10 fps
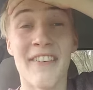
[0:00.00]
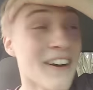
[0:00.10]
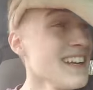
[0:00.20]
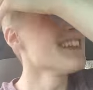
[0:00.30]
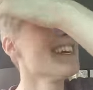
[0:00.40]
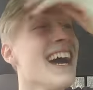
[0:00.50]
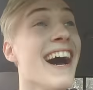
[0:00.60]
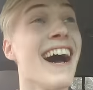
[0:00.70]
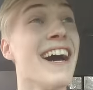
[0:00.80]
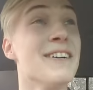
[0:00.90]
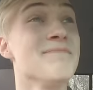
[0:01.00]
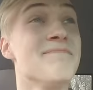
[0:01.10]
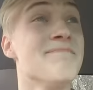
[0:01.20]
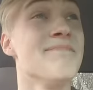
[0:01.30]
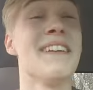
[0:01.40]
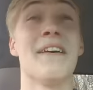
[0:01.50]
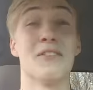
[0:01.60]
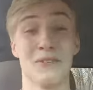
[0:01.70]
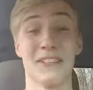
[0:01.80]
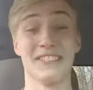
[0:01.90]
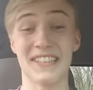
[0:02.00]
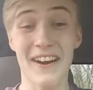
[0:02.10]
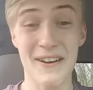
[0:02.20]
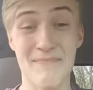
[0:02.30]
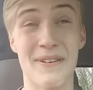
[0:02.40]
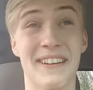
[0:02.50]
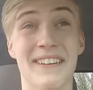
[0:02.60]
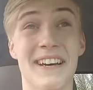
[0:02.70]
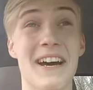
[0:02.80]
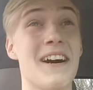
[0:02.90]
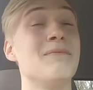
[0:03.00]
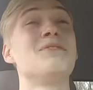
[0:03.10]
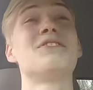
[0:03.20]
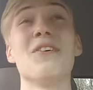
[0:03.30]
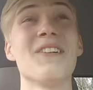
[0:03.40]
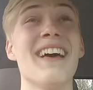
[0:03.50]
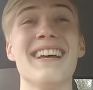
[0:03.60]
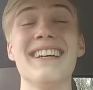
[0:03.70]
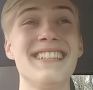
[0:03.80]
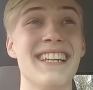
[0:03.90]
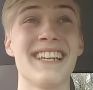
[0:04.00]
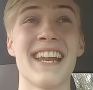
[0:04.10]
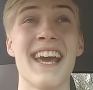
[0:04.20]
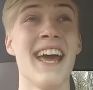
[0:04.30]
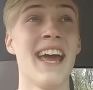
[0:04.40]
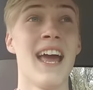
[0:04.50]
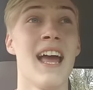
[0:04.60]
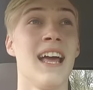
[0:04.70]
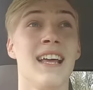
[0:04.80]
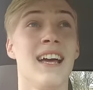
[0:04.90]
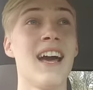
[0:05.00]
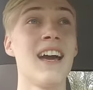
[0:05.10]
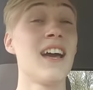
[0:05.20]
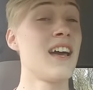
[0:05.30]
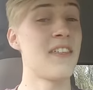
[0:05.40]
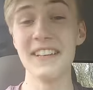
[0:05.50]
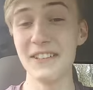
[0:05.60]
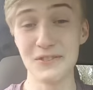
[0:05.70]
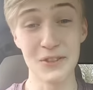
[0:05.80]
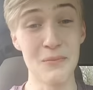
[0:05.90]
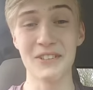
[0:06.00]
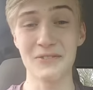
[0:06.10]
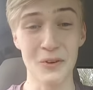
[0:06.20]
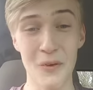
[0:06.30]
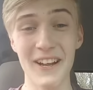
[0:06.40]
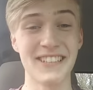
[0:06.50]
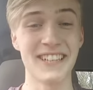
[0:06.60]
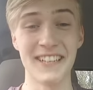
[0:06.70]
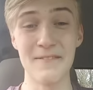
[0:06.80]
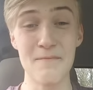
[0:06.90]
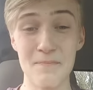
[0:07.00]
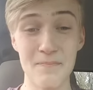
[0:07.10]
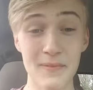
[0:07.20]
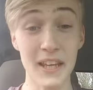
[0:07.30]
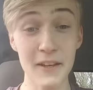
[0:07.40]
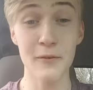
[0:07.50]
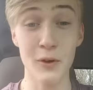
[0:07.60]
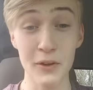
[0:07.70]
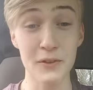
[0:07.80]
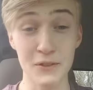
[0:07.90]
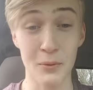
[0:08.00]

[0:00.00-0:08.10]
Finally, I mean, that was really scary, but I'm so glad I did it. Thank you so much for watching, and thank you for all your